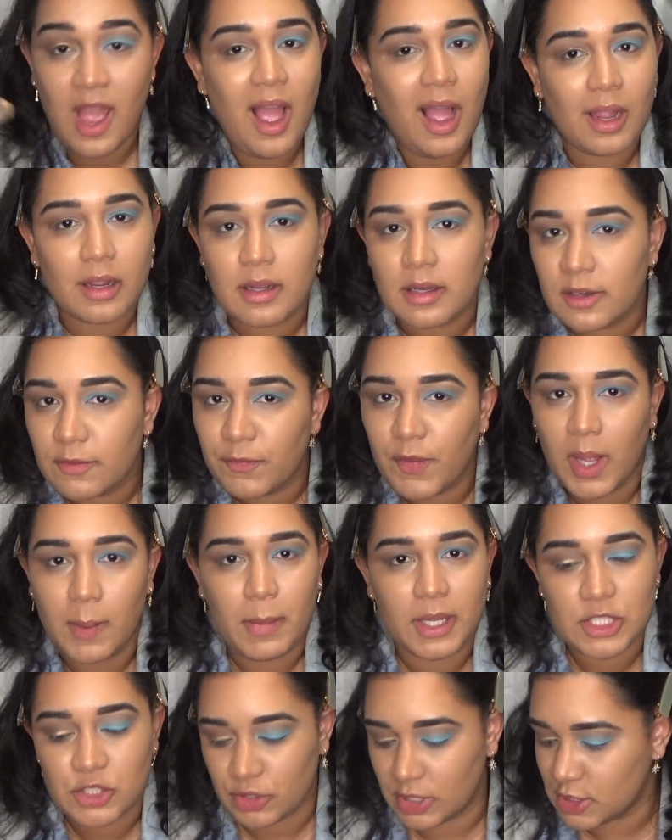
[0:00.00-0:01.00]
I couldn't find
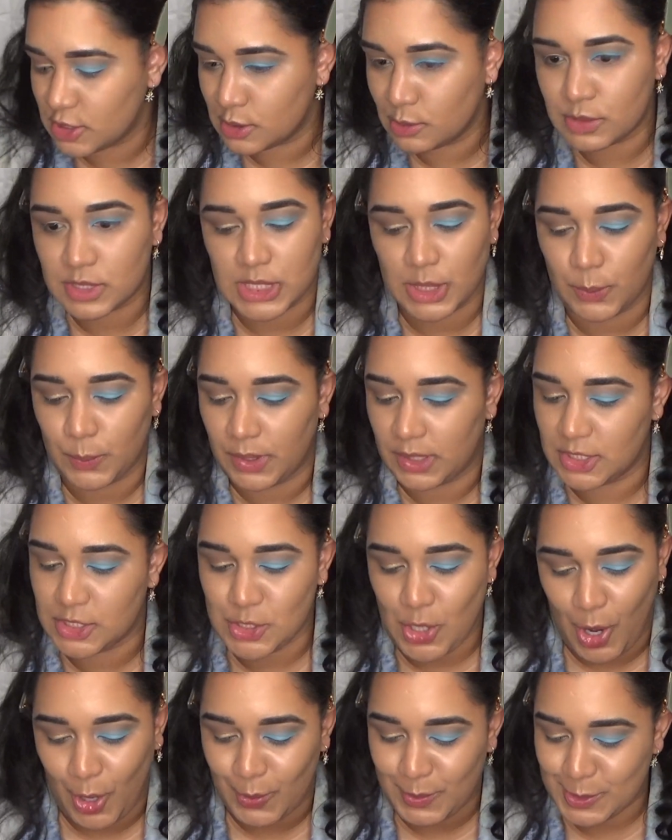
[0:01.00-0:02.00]
my translucent one,
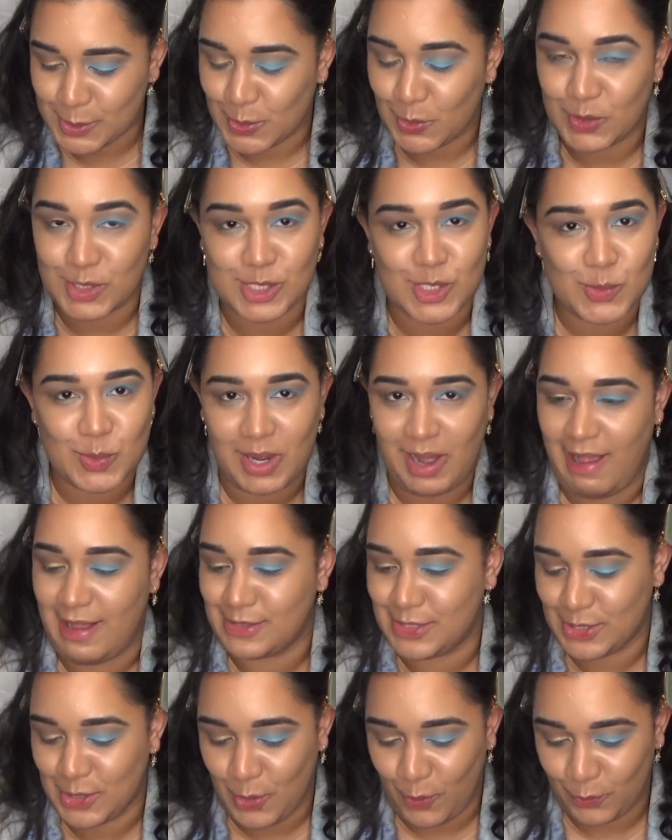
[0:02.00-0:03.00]
sorry. So this is what I
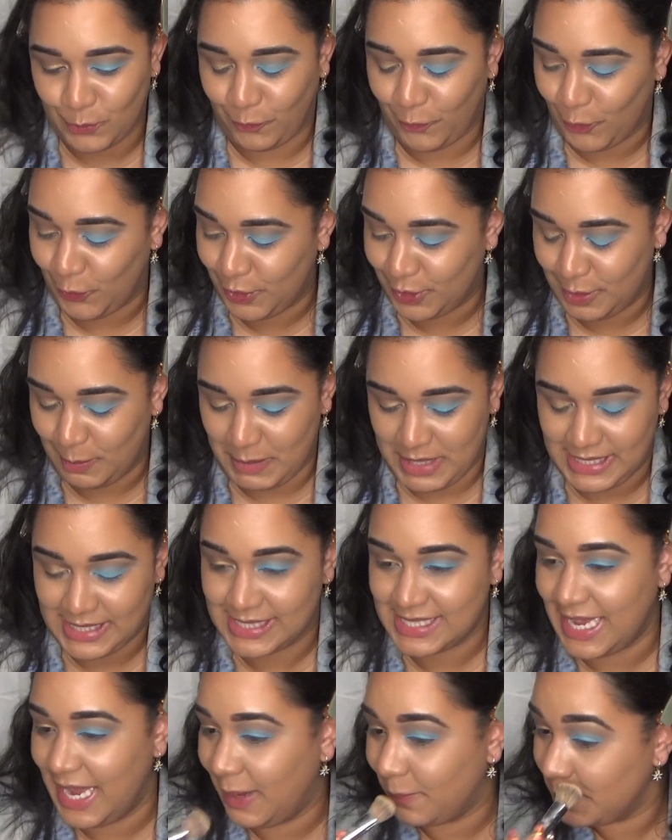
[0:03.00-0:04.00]
had to go for in the
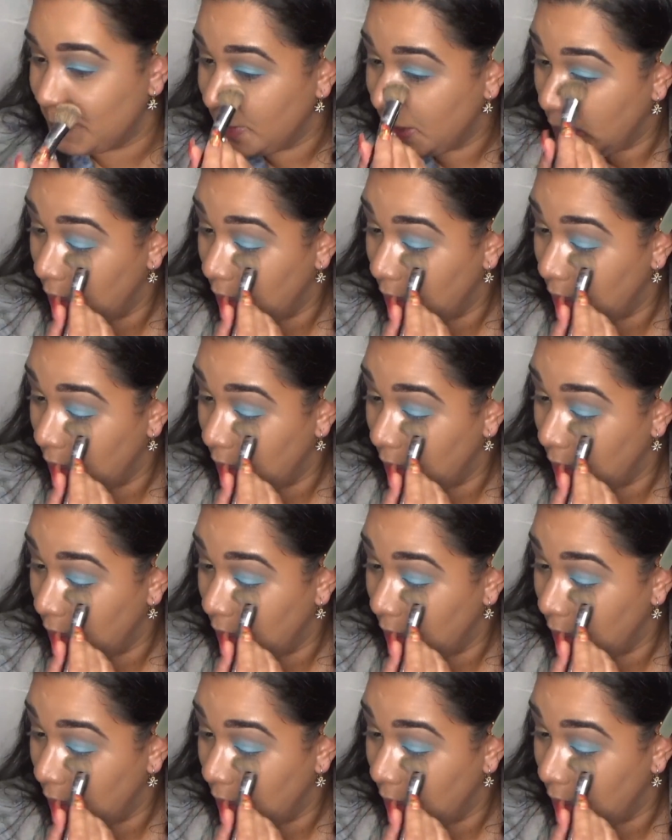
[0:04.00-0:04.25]
meantime.